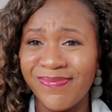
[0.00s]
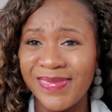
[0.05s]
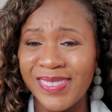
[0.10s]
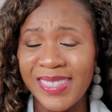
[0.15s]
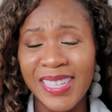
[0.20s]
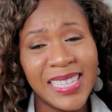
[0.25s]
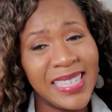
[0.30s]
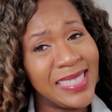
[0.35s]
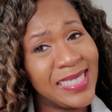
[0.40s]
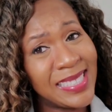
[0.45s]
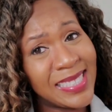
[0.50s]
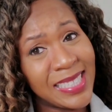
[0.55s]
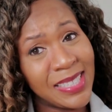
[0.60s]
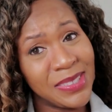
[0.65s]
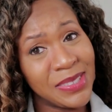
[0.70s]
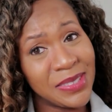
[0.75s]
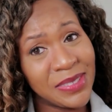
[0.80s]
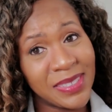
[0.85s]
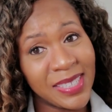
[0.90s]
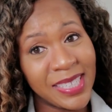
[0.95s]
That doesn't sound
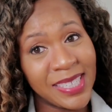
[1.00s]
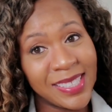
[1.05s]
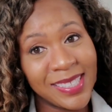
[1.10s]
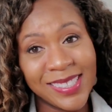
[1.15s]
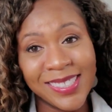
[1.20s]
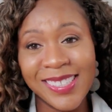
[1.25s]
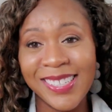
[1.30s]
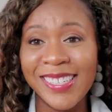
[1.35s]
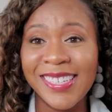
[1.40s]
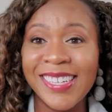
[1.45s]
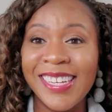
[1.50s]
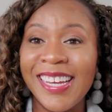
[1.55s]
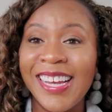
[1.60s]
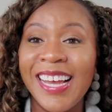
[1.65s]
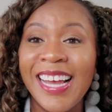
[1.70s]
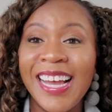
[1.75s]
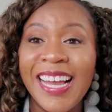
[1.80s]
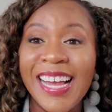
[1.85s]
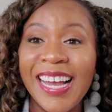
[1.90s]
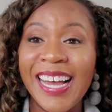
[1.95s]
too great.
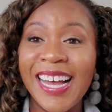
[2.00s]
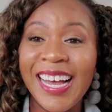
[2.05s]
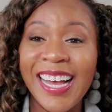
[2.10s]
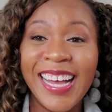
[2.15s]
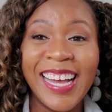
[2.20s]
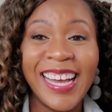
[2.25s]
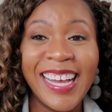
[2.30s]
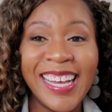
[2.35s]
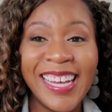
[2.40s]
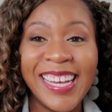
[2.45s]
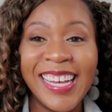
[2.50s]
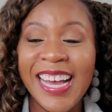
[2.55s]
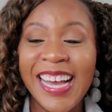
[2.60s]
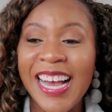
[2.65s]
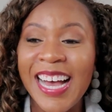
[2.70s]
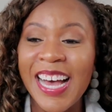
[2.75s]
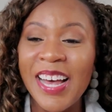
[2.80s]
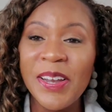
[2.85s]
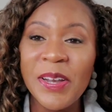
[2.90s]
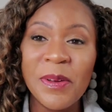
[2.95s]
I
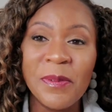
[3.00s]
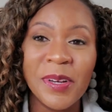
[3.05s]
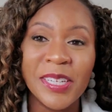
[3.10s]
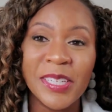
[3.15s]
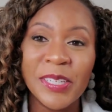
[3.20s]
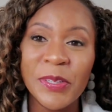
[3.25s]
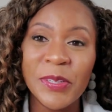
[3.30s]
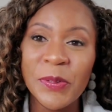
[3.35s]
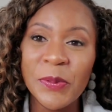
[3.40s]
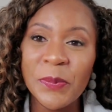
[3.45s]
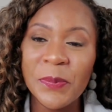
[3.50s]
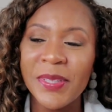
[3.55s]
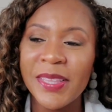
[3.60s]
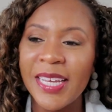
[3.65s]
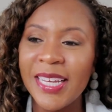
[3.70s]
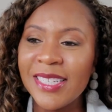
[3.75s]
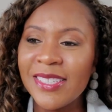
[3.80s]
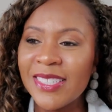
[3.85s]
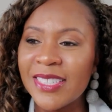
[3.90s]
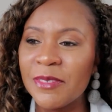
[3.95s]
don't know about you, but
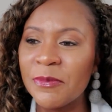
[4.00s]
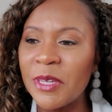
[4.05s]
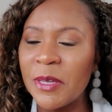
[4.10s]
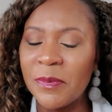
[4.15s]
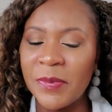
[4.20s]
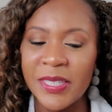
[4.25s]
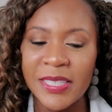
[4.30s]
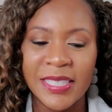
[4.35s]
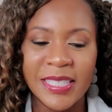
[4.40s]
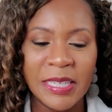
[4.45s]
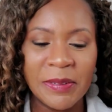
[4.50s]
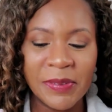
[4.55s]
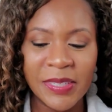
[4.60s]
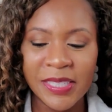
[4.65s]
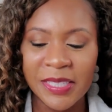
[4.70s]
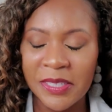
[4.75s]
that just made my stomach